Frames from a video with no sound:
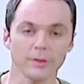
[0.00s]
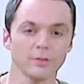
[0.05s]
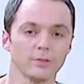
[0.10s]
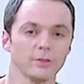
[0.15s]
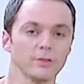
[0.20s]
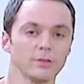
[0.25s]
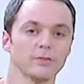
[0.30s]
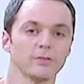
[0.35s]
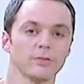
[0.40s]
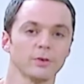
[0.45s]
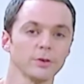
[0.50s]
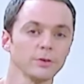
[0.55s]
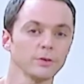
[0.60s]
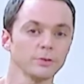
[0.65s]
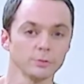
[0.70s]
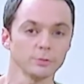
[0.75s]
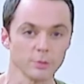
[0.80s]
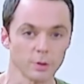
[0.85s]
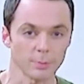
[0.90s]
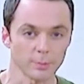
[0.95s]
is the
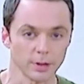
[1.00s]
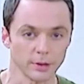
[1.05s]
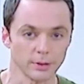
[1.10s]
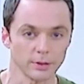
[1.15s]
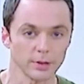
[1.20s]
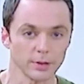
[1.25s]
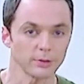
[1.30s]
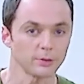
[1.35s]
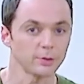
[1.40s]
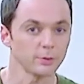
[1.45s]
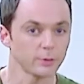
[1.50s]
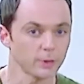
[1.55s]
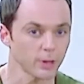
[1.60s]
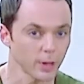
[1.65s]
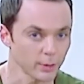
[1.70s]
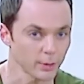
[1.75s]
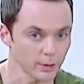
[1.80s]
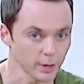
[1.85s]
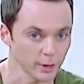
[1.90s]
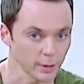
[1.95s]
first woman to
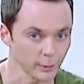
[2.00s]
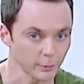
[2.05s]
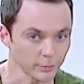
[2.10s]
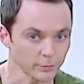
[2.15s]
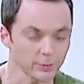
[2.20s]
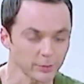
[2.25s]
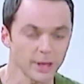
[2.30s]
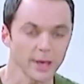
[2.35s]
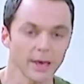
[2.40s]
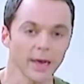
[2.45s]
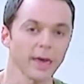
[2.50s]
co-host